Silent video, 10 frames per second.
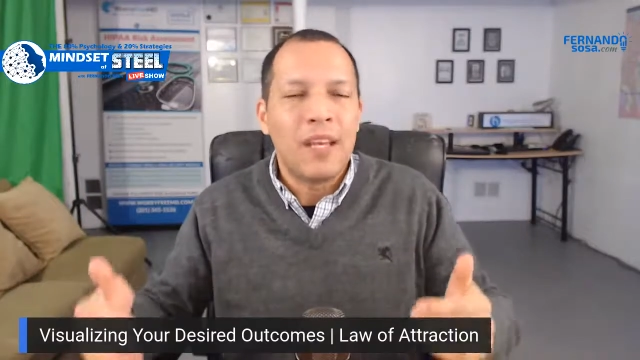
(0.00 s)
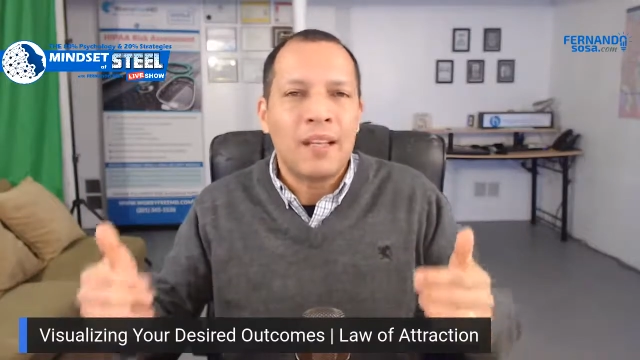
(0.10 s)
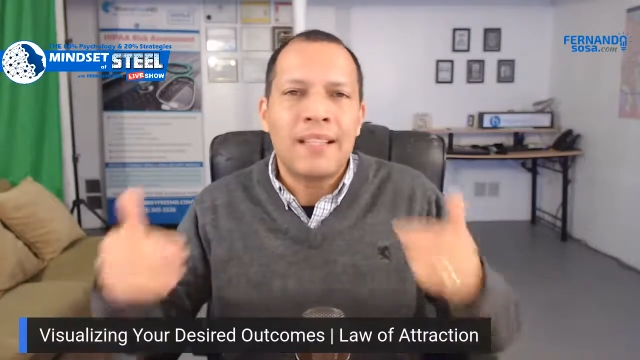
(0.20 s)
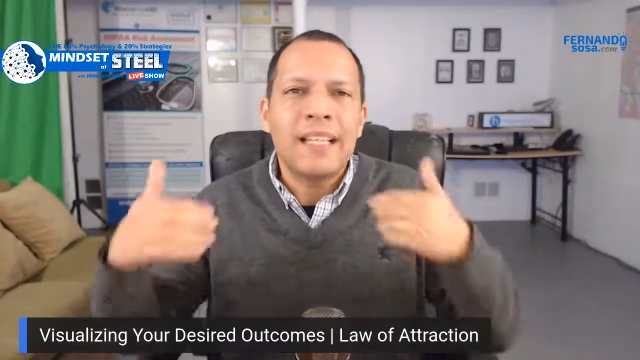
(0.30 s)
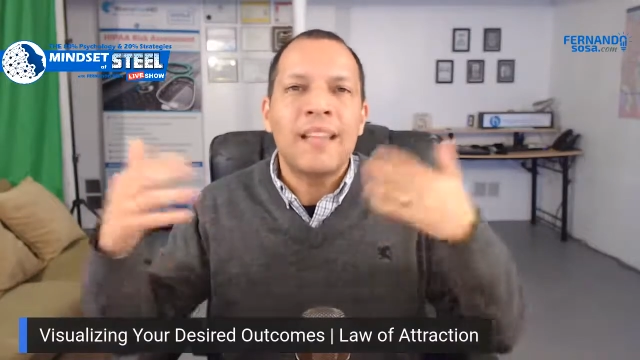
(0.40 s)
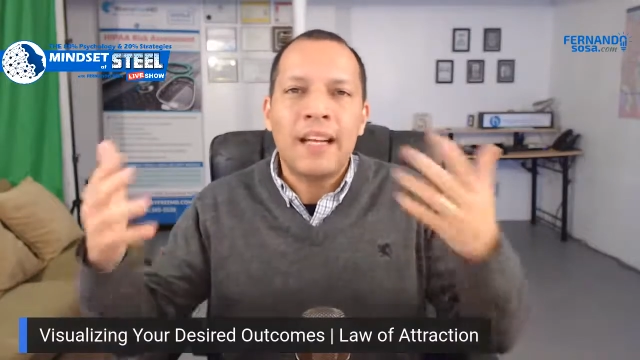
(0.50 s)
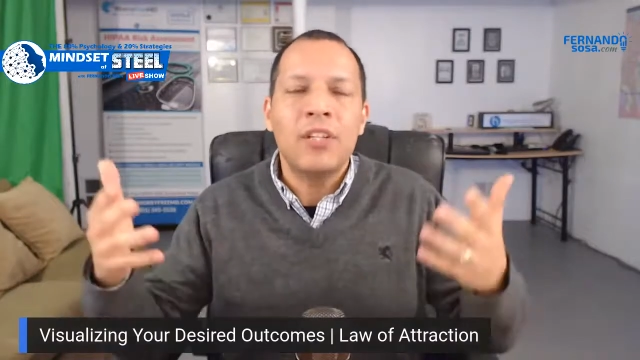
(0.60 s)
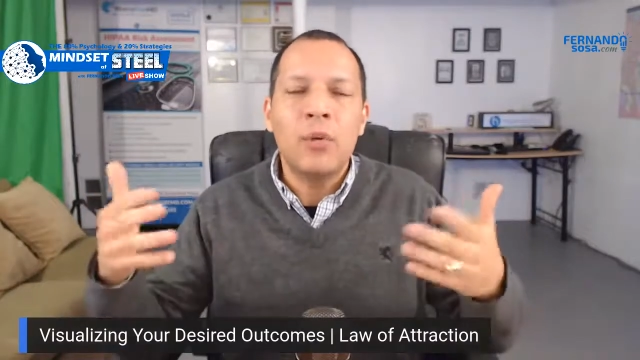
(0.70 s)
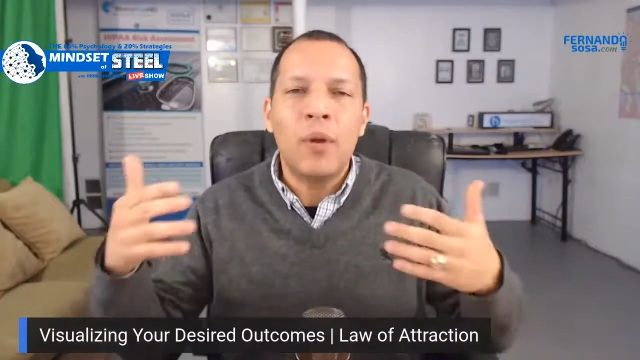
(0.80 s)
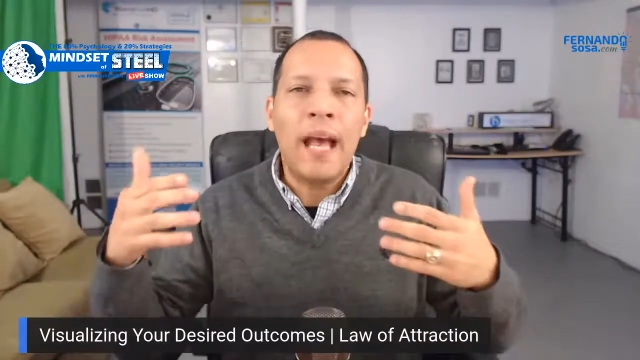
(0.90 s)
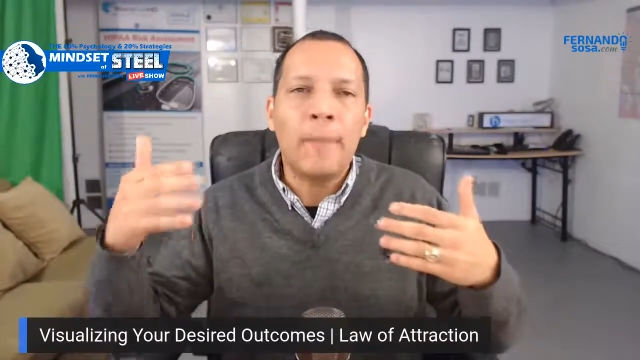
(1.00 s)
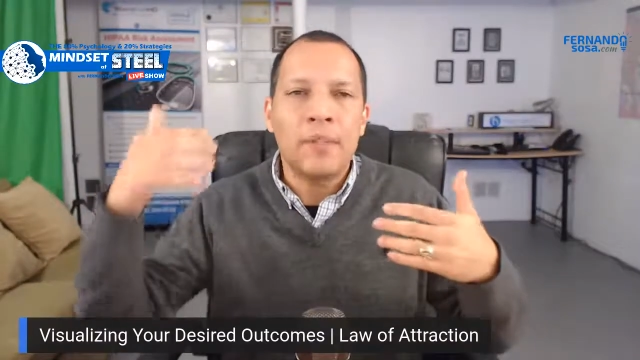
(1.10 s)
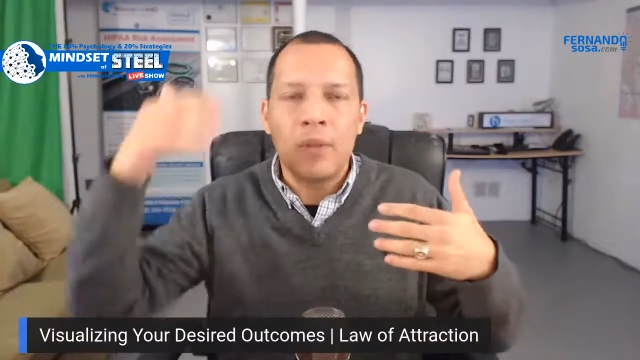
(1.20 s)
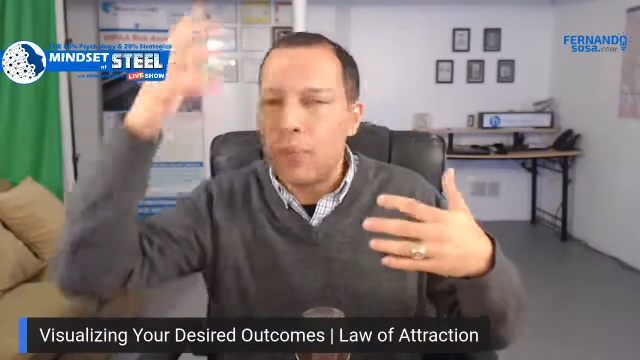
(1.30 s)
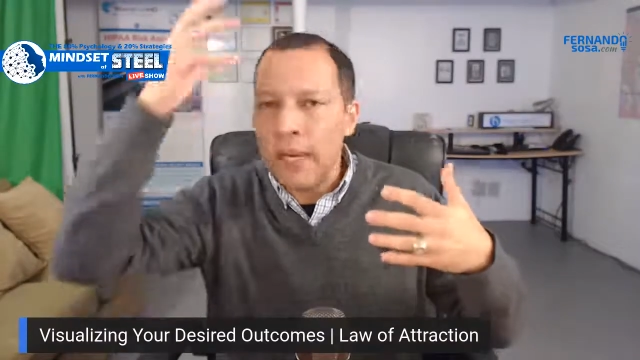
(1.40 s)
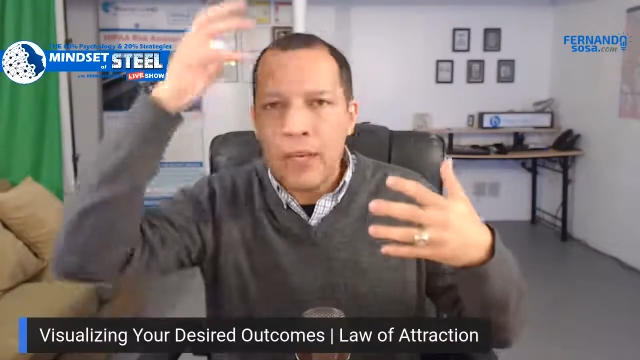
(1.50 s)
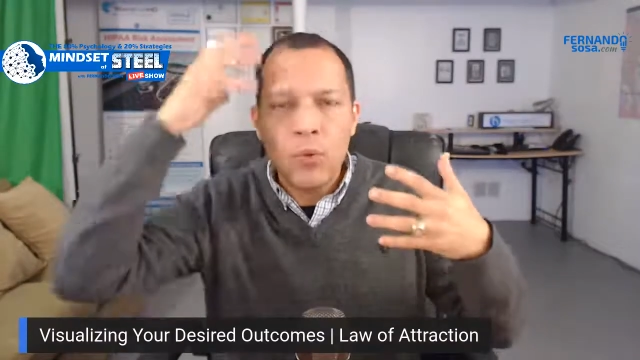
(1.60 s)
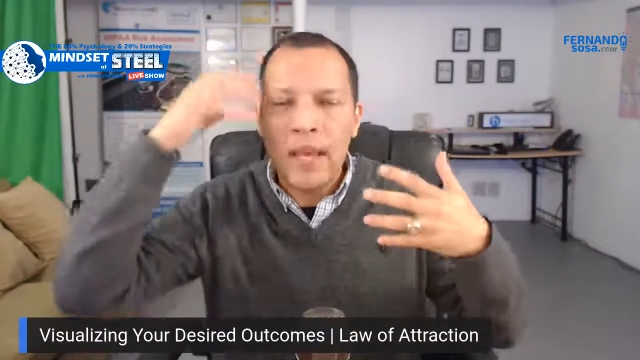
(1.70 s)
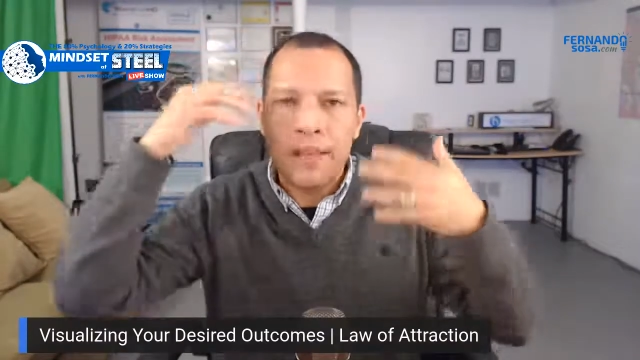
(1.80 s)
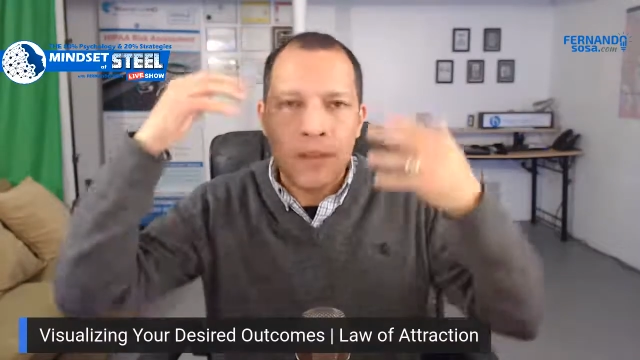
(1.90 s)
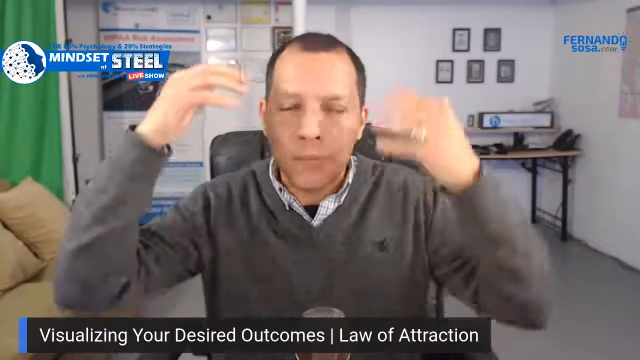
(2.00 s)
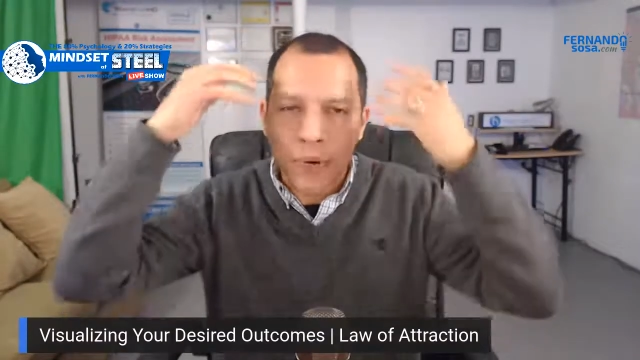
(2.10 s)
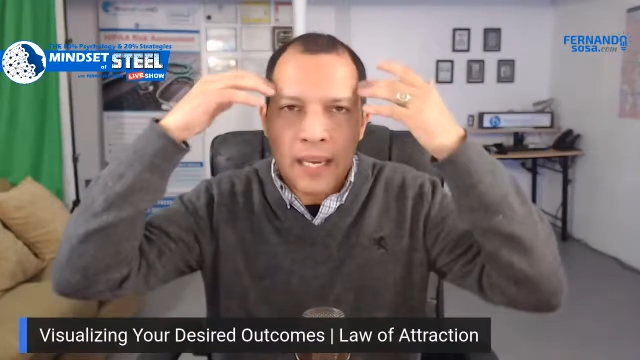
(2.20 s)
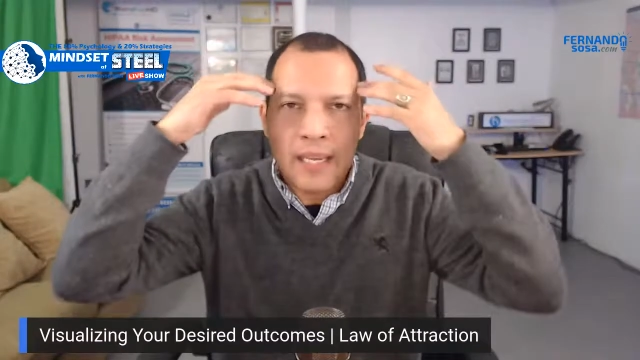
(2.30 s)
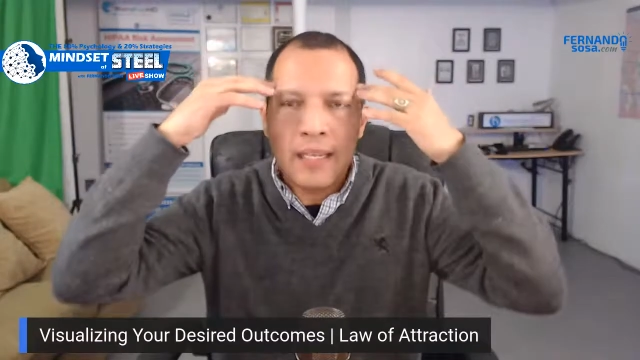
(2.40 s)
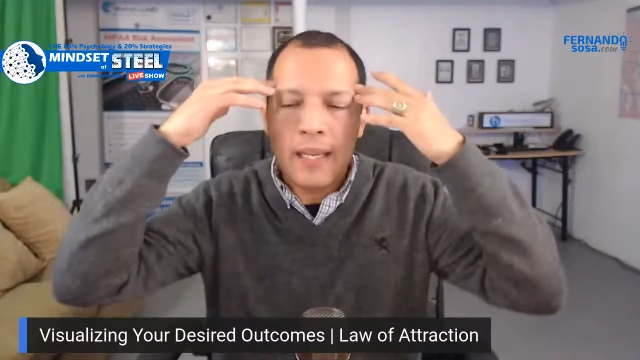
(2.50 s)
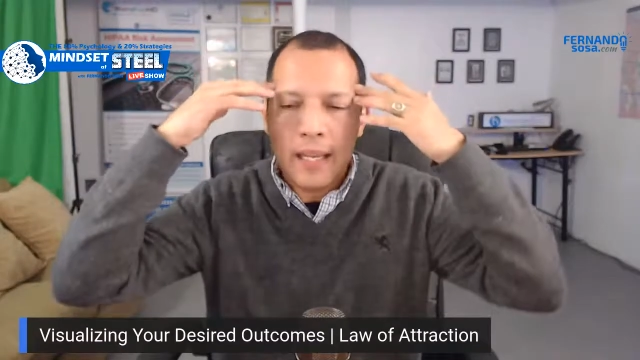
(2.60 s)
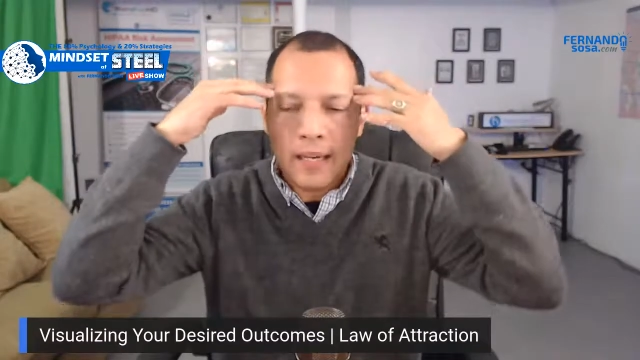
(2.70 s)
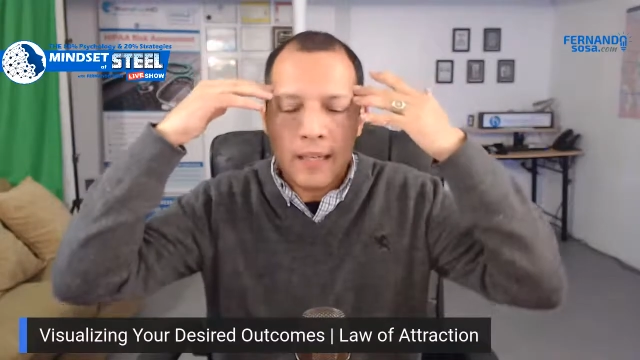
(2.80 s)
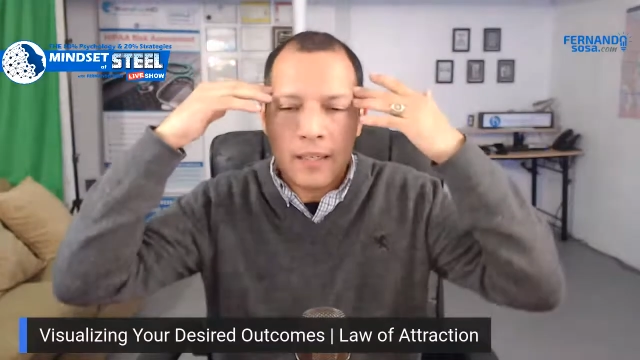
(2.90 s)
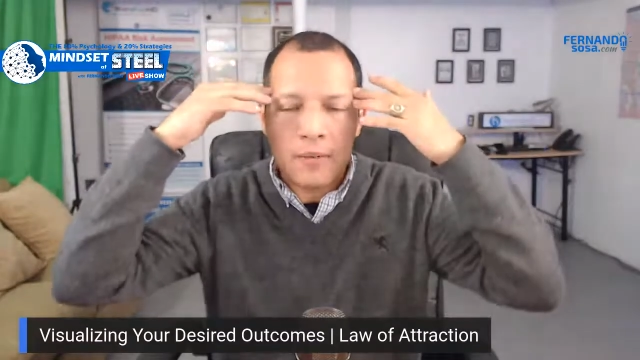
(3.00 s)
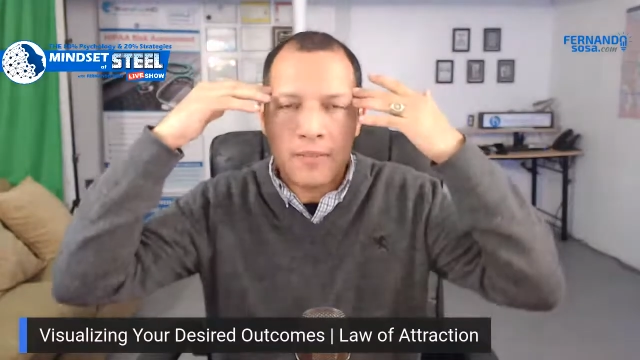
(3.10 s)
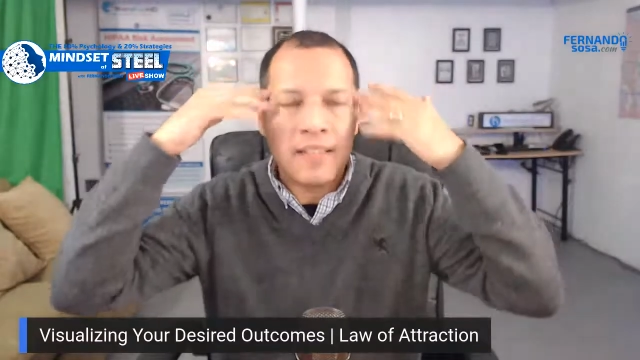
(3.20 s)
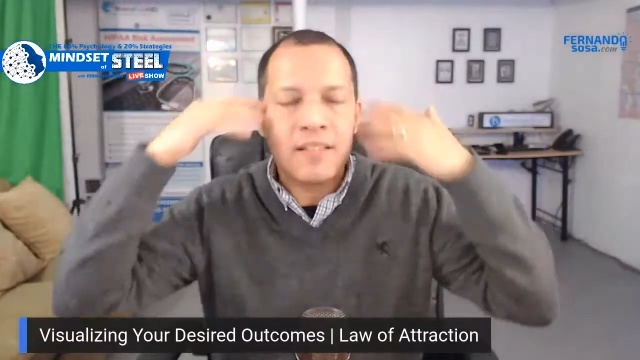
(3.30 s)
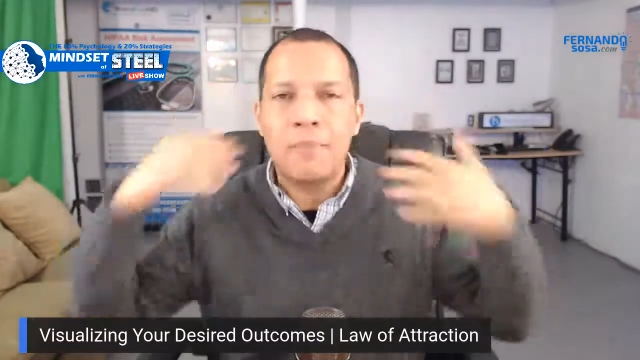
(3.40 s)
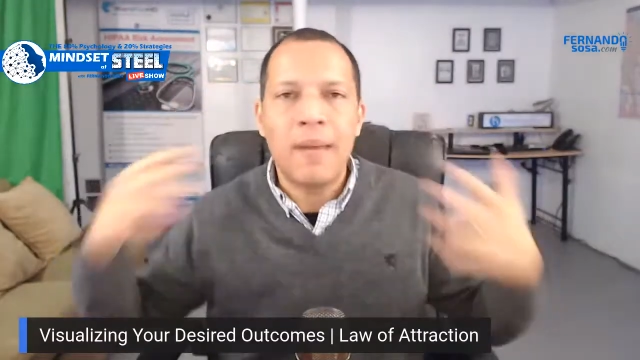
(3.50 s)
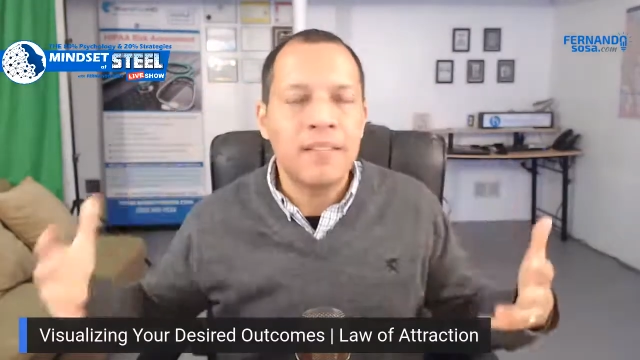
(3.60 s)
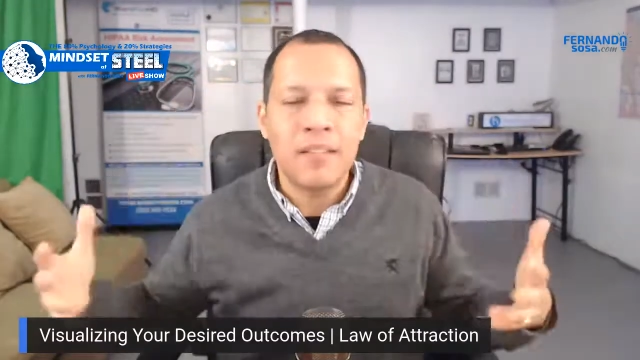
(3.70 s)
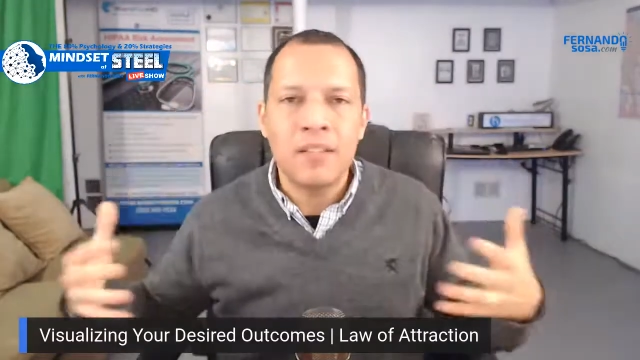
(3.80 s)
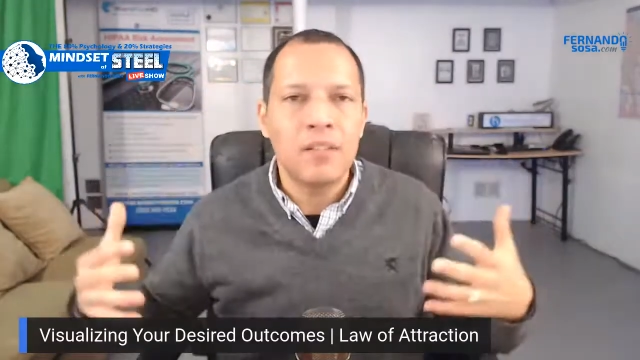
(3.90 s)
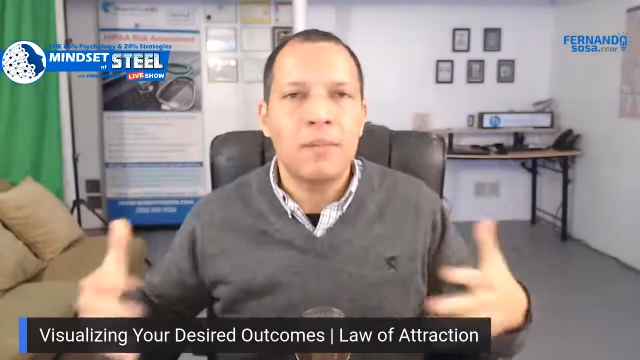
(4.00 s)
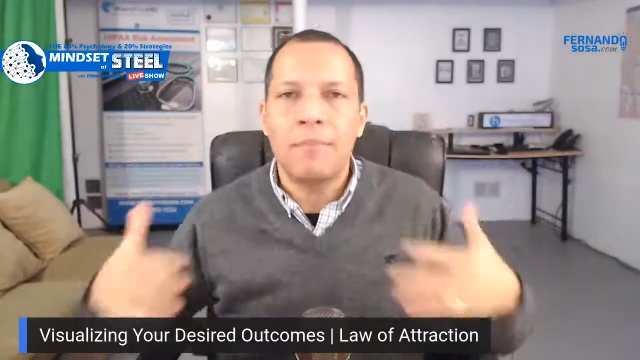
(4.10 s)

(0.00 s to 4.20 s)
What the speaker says: Because that's actually what happens. The brain sends the messages to the